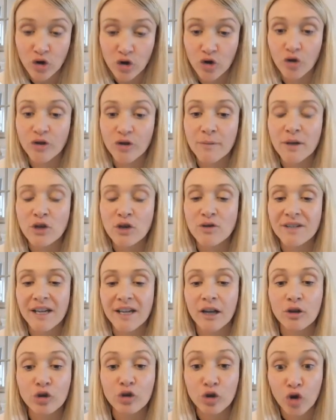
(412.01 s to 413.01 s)
You're going to be using
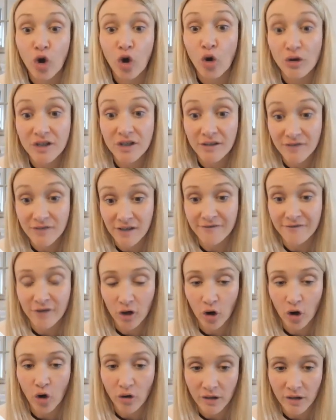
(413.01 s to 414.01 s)
a lot of different
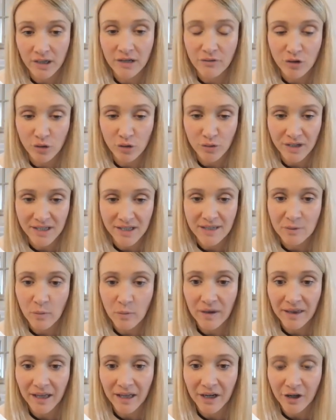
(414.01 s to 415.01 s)
concrete resources
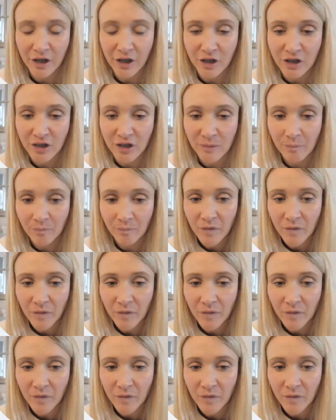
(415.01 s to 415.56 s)
with learners.